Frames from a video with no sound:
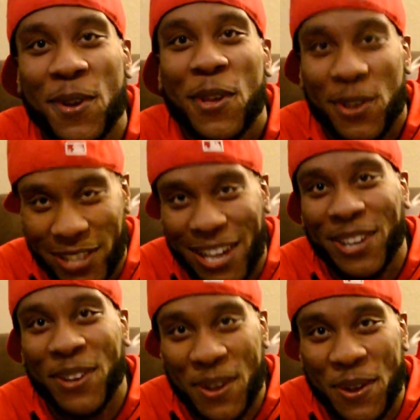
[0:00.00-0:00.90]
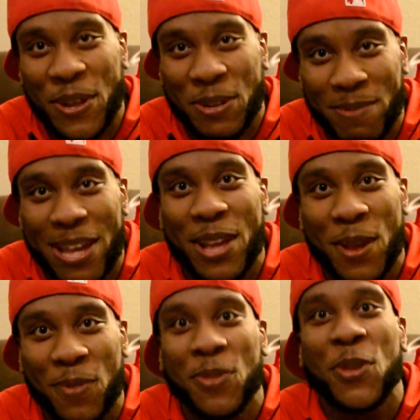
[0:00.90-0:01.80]
You liking the hoodies,
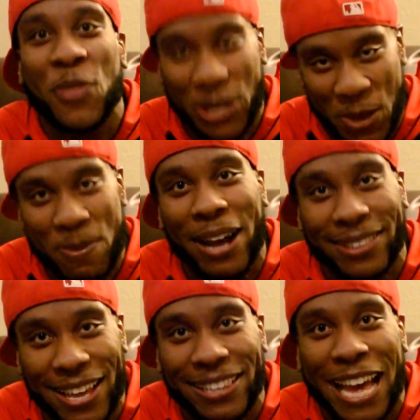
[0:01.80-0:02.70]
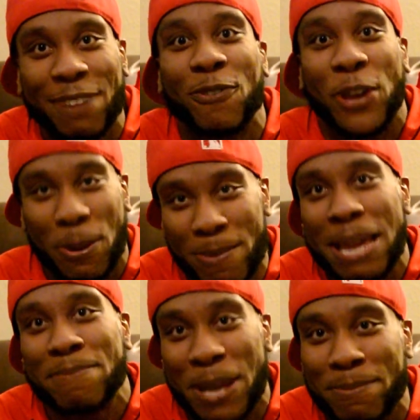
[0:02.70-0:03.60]
man. You think you about that life, or you may
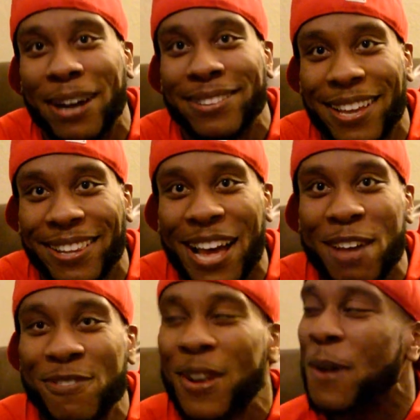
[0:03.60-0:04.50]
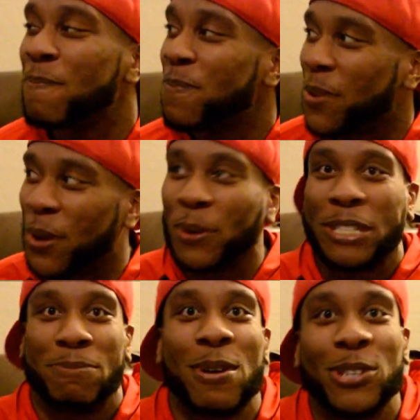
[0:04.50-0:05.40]
be about that life. Go
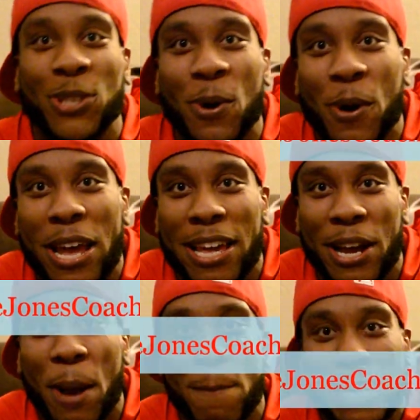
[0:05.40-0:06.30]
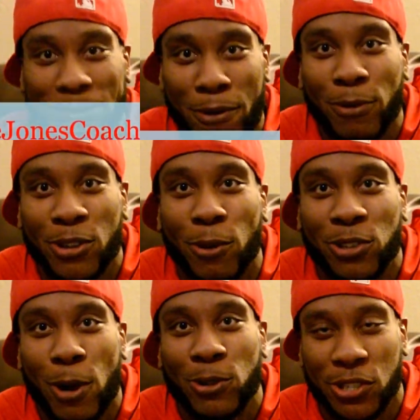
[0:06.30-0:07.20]
to my store at
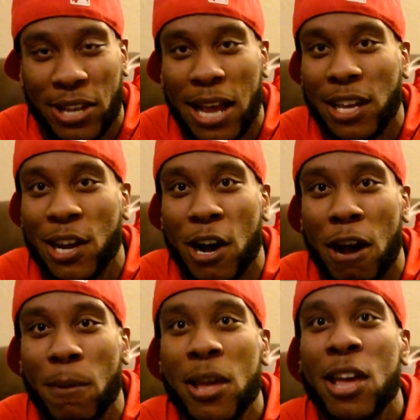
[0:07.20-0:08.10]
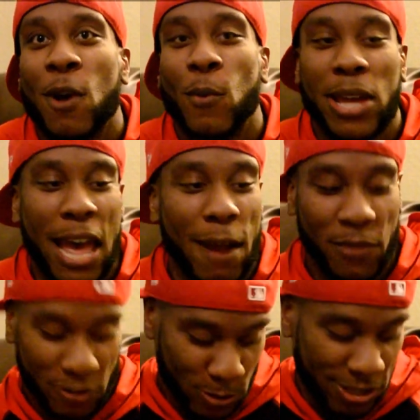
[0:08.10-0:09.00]
beastmodejonescoaching.com. We have,
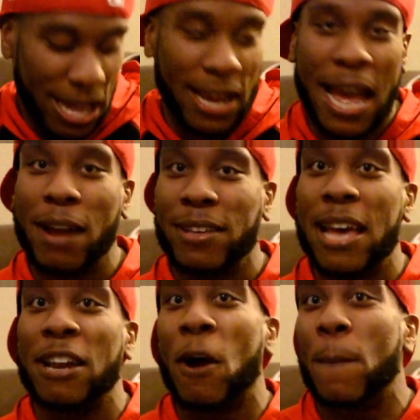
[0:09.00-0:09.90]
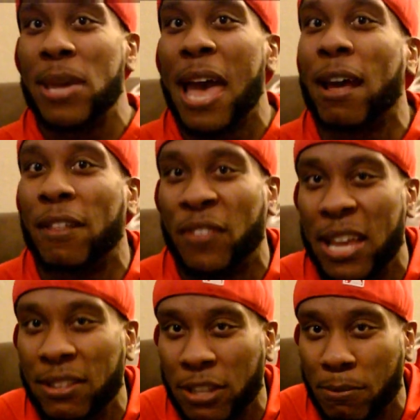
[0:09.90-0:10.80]
this one's not out yet. It'll be out at the
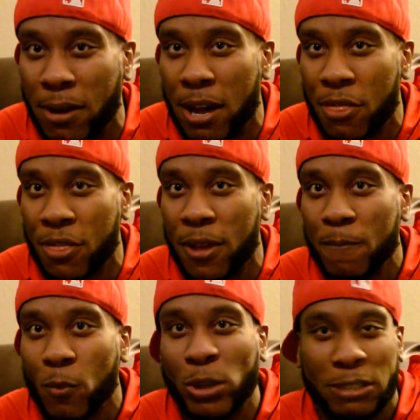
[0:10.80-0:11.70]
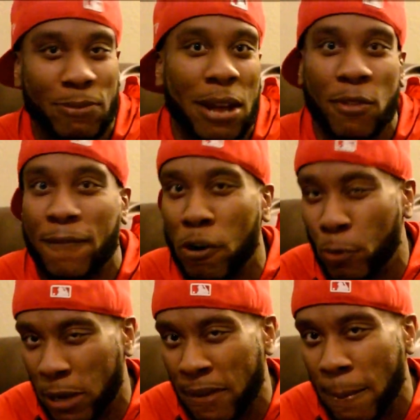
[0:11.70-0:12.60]
end of the month, which is about the first
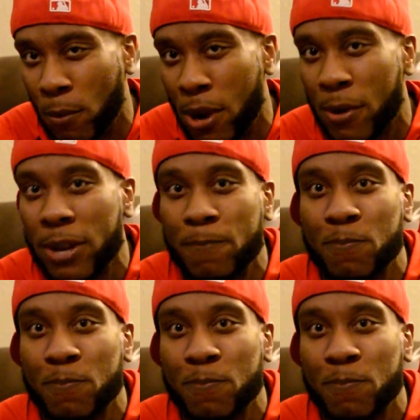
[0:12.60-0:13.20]
week of February.